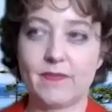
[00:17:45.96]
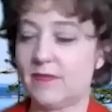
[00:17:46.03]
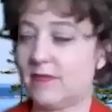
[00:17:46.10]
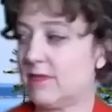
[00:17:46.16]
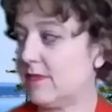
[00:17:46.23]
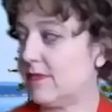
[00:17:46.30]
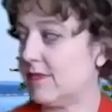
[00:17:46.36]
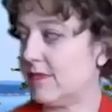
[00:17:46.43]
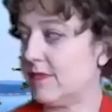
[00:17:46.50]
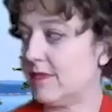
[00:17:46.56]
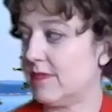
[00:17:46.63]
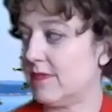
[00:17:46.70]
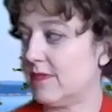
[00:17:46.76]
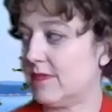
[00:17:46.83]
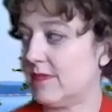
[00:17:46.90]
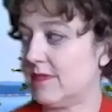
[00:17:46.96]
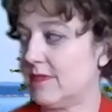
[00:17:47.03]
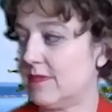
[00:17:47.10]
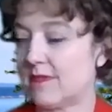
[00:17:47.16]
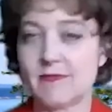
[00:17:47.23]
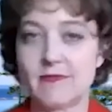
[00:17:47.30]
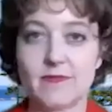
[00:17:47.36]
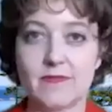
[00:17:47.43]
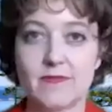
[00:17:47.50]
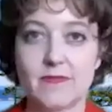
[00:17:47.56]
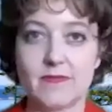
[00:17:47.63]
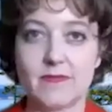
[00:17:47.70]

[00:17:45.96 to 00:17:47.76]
Nobody speaks.